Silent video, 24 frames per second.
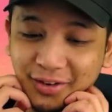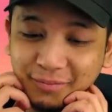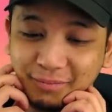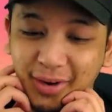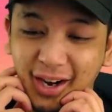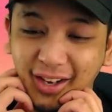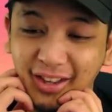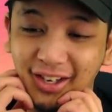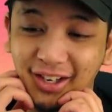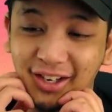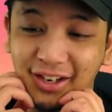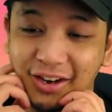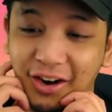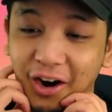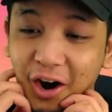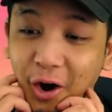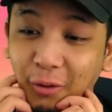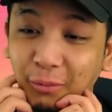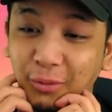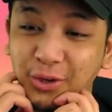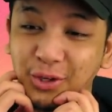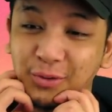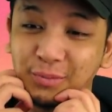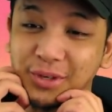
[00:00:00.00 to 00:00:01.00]
Madara
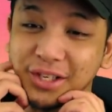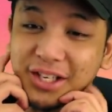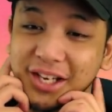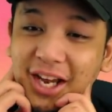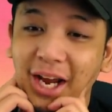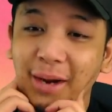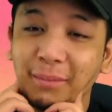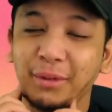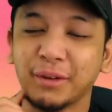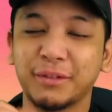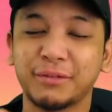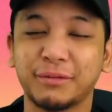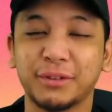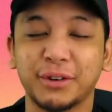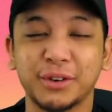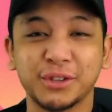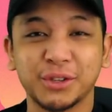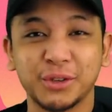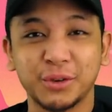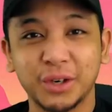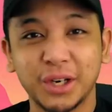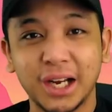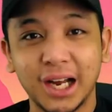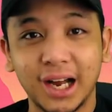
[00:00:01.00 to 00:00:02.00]
almost became the
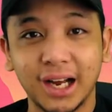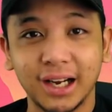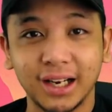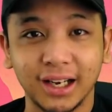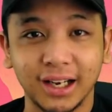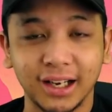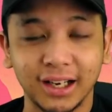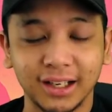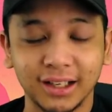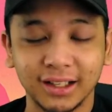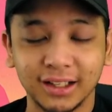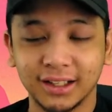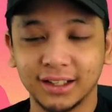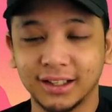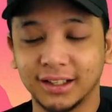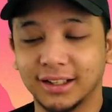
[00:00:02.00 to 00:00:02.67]
first Hokage,